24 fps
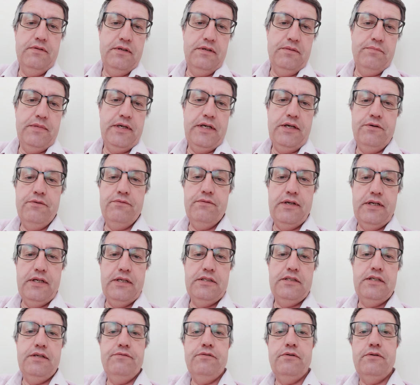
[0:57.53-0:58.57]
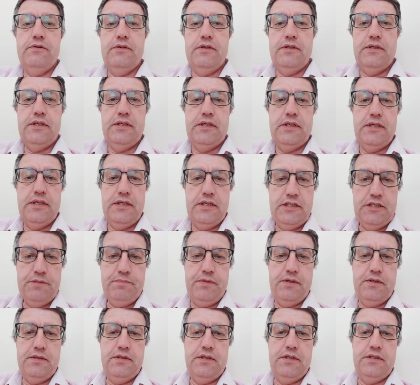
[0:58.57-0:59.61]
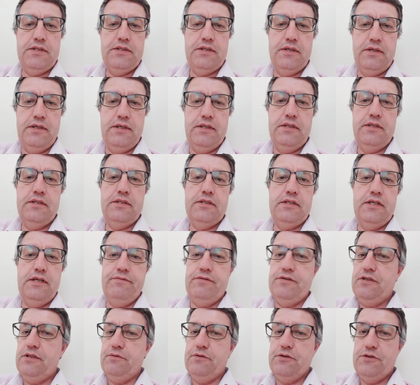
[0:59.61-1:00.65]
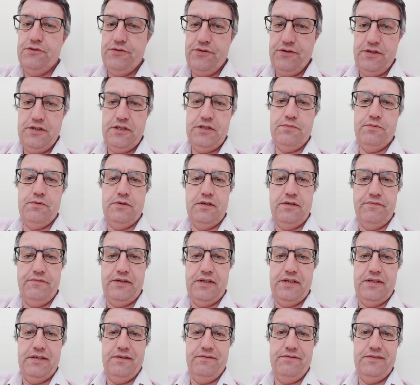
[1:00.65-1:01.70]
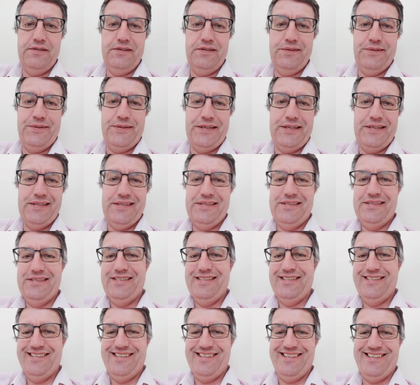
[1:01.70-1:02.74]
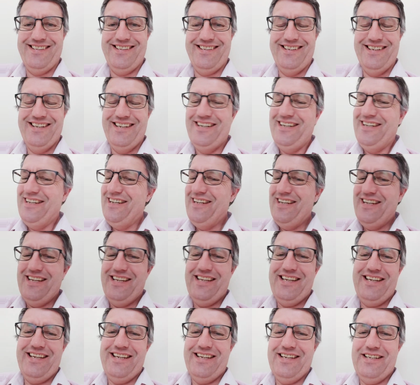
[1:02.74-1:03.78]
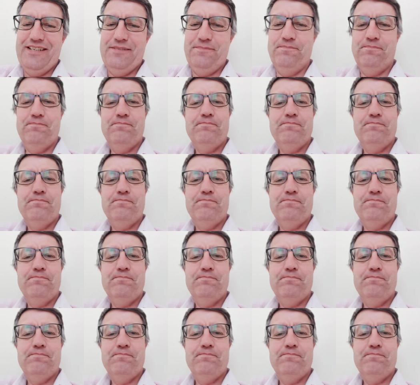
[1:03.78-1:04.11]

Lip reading: a male relative, or her husband to sign to say that she was trustworthy enough to do it. Yeah.